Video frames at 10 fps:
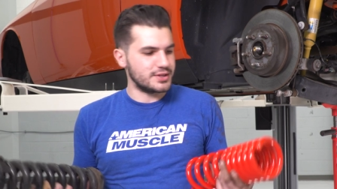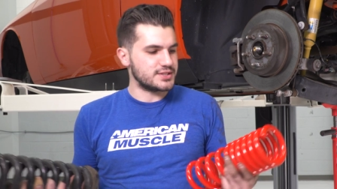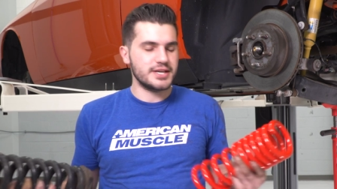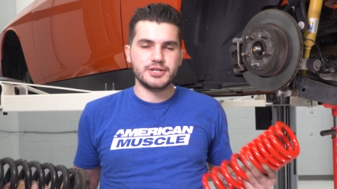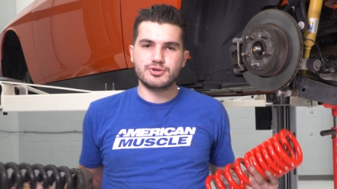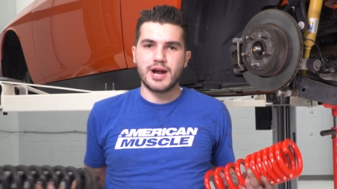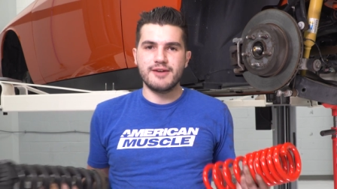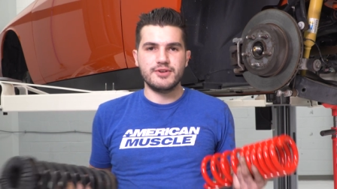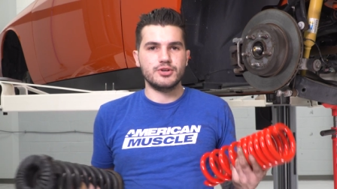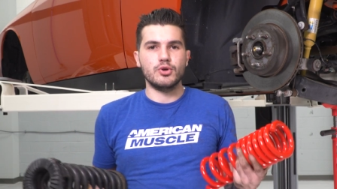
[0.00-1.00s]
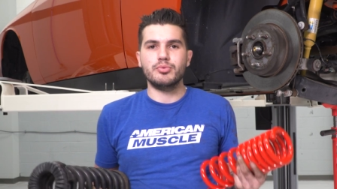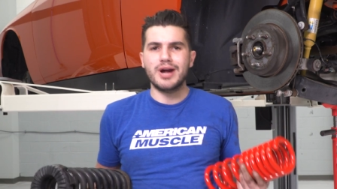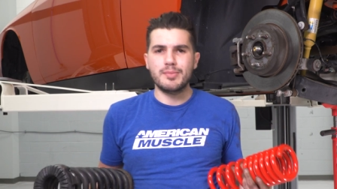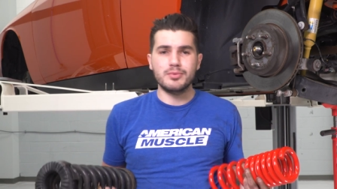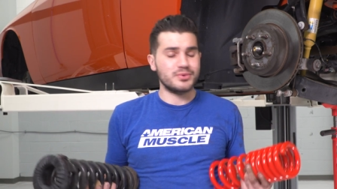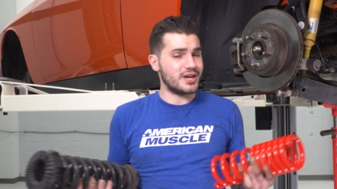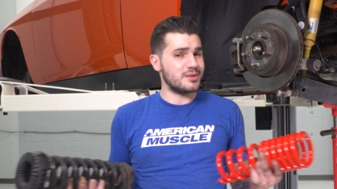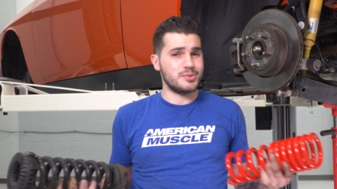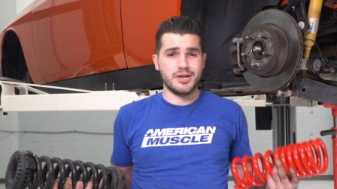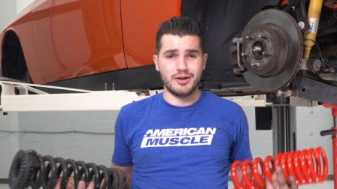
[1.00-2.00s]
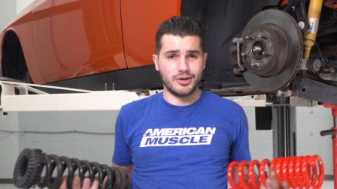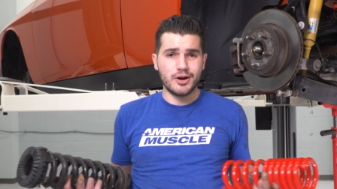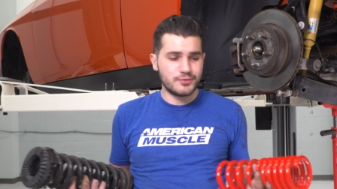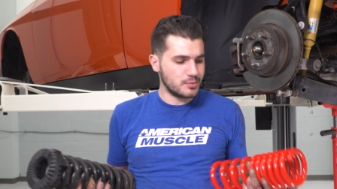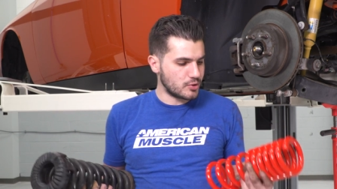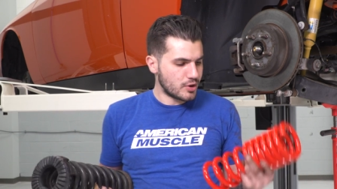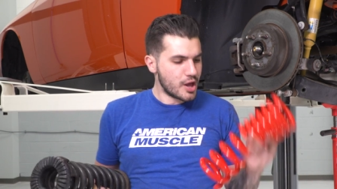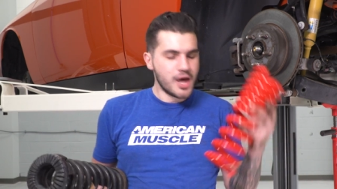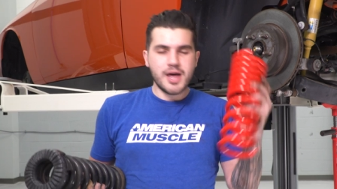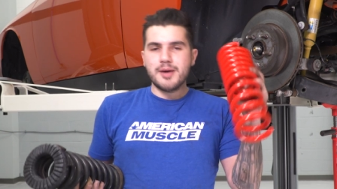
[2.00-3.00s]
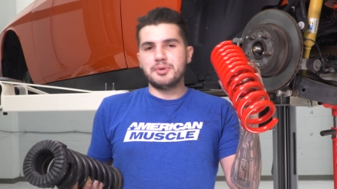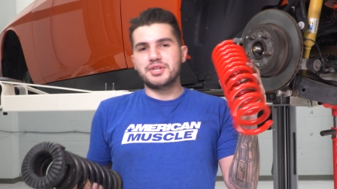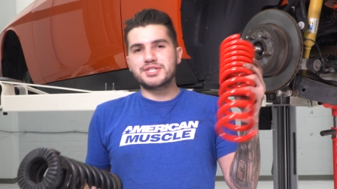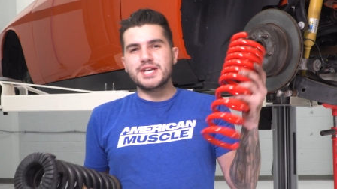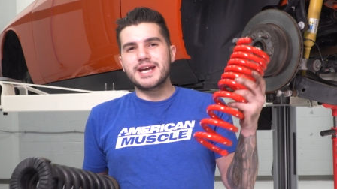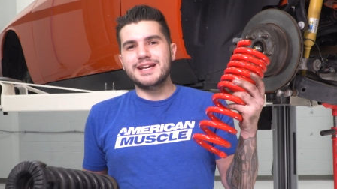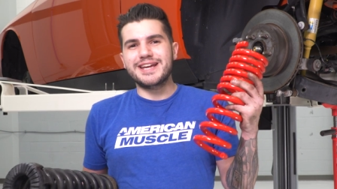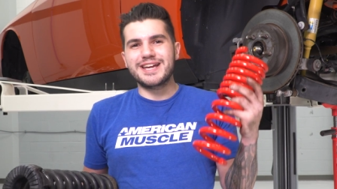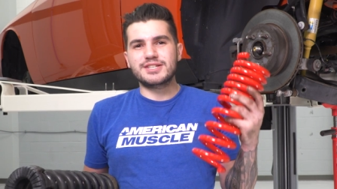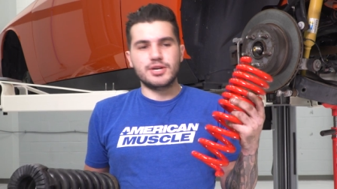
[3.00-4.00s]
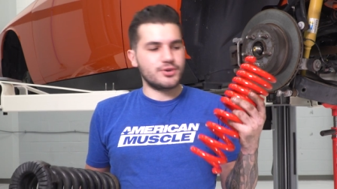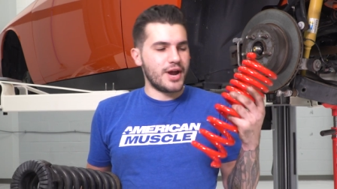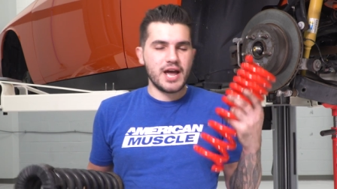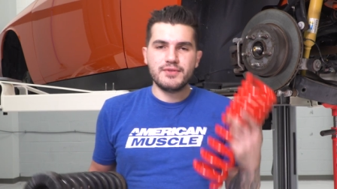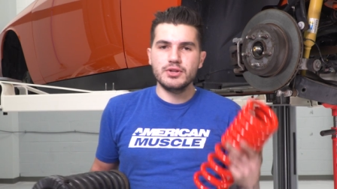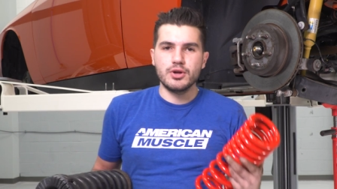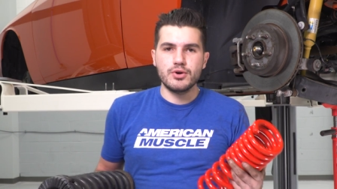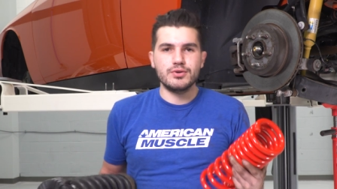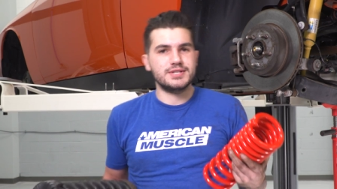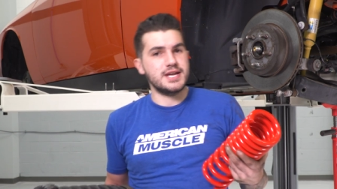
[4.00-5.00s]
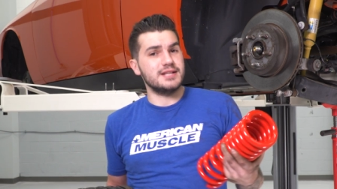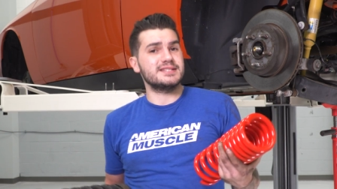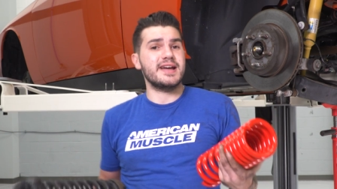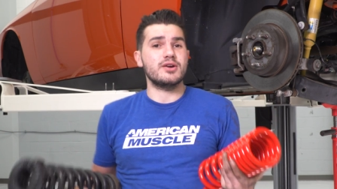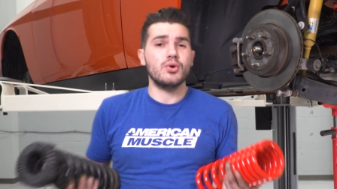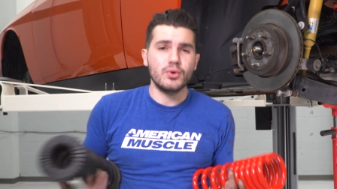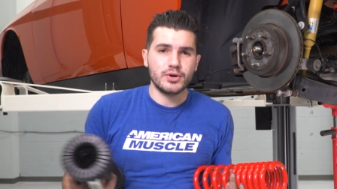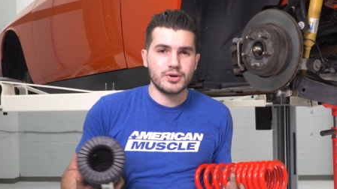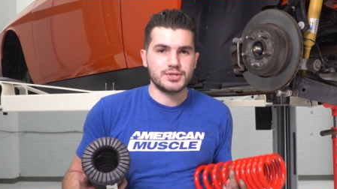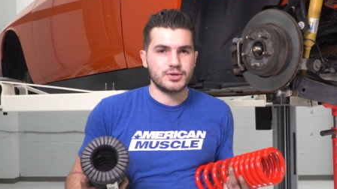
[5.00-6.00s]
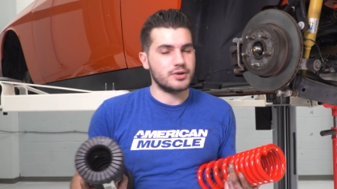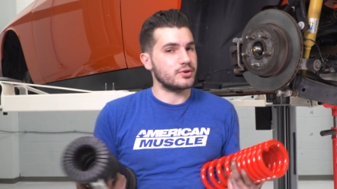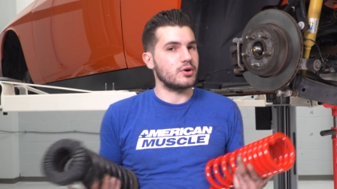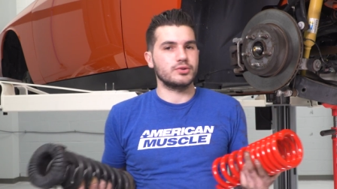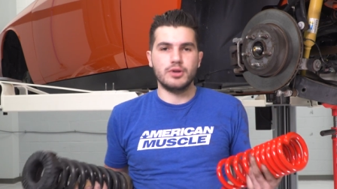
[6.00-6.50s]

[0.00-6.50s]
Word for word: You can sit in traffic, no problem, without it being uncomfortable. But the second it gets under heavy load, taking tight corners or under hard